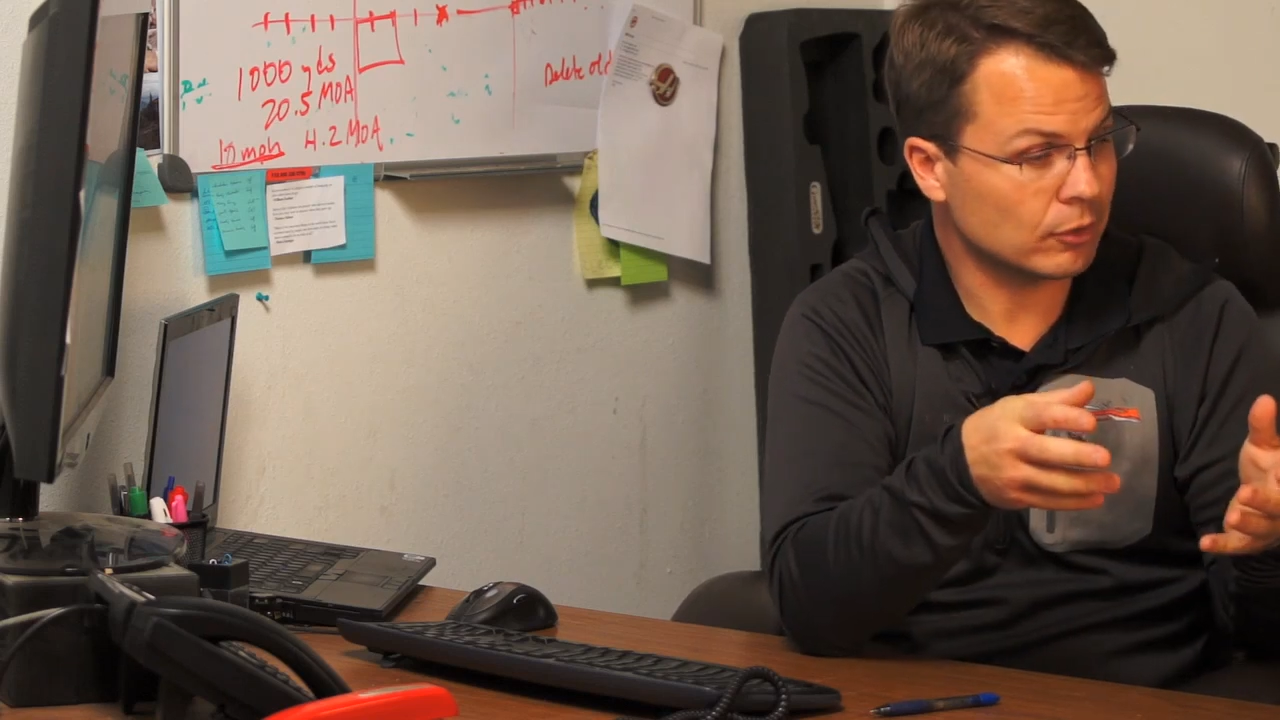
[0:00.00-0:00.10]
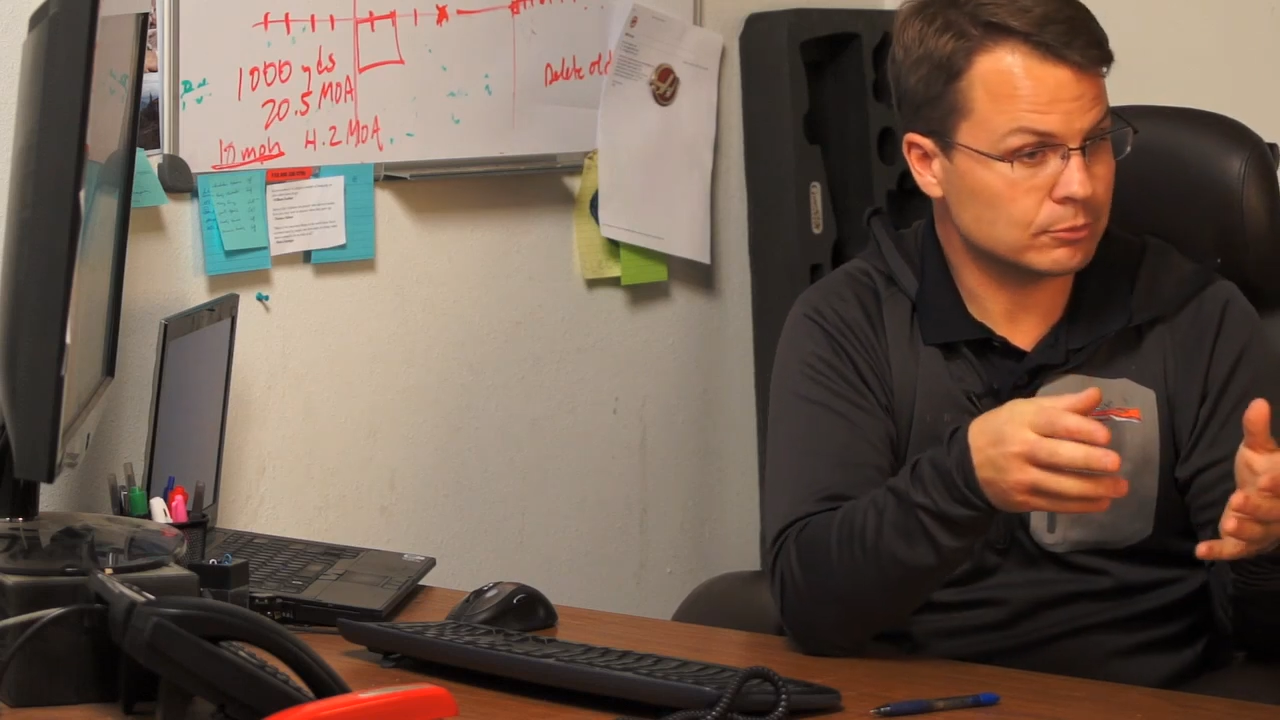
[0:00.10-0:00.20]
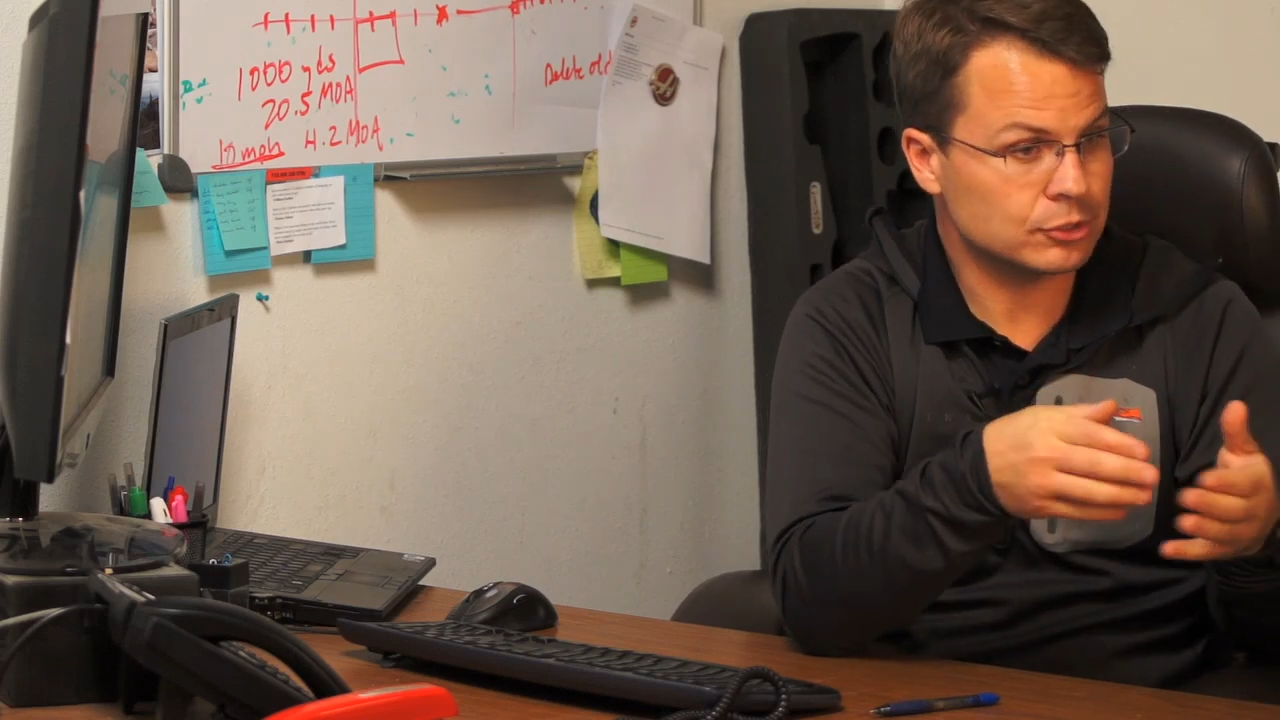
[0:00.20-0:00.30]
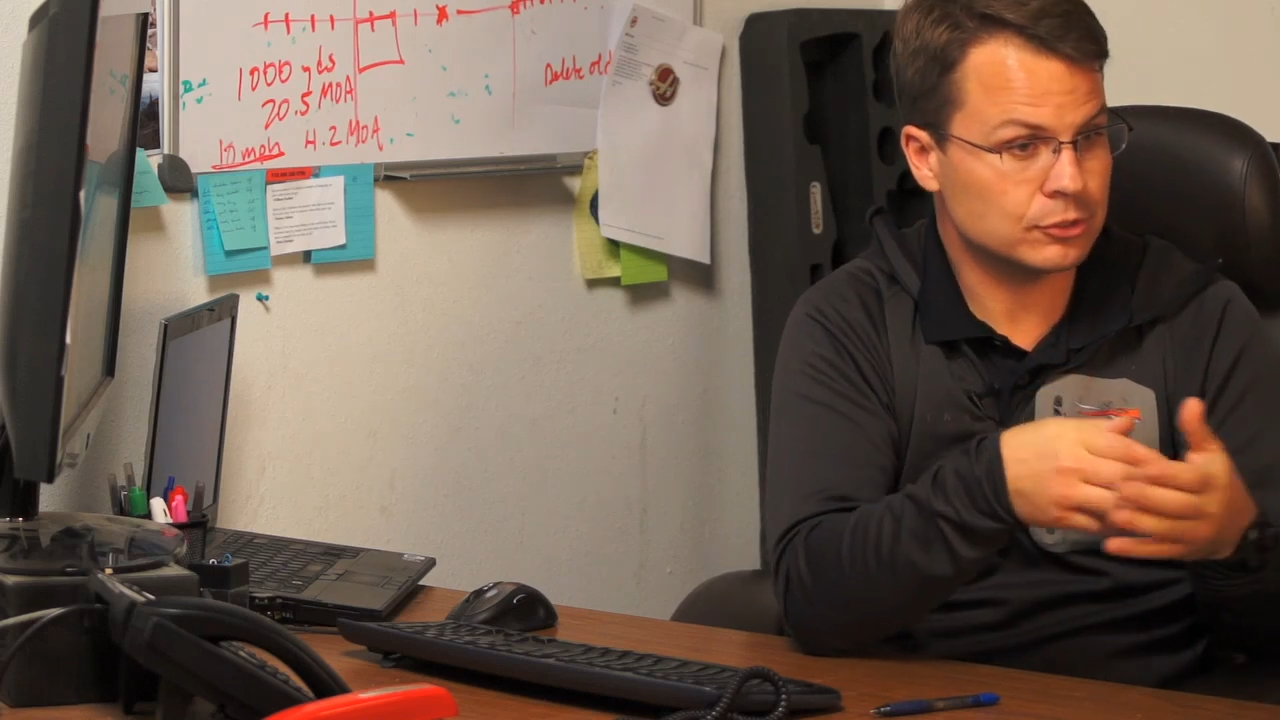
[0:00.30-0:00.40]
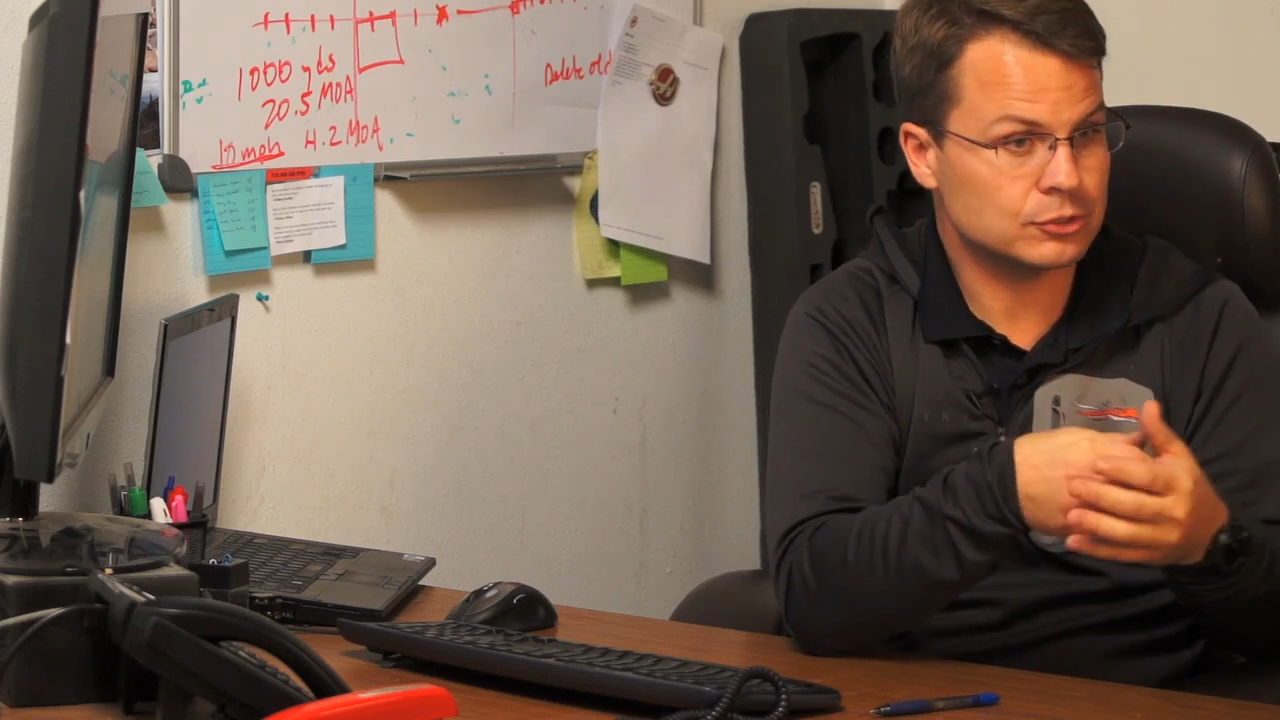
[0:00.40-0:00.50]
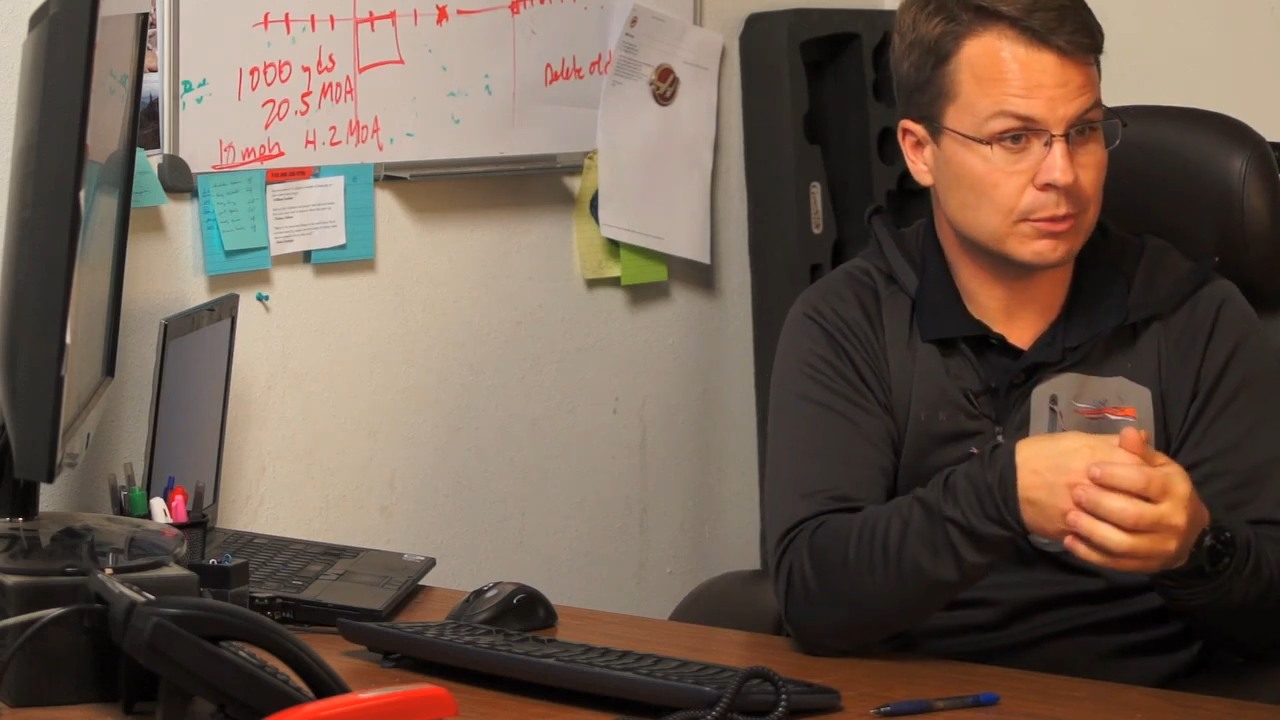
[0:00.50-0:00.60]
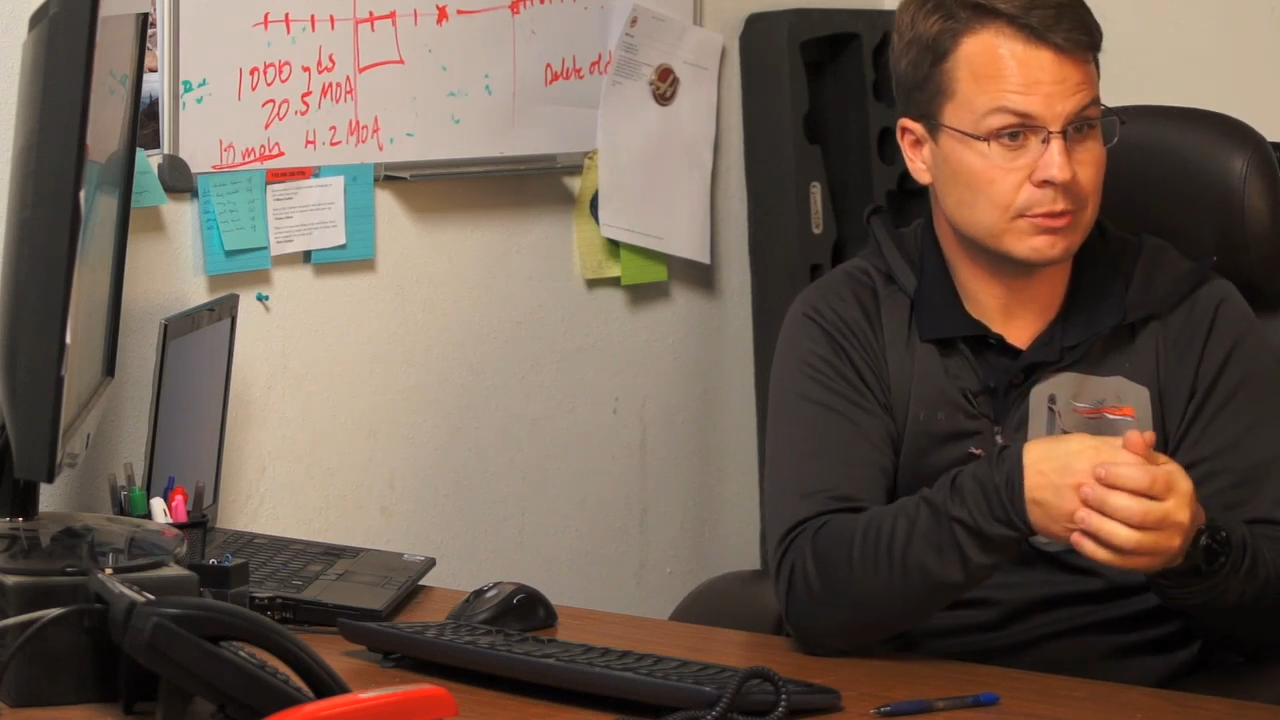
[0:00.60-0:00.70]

terms used.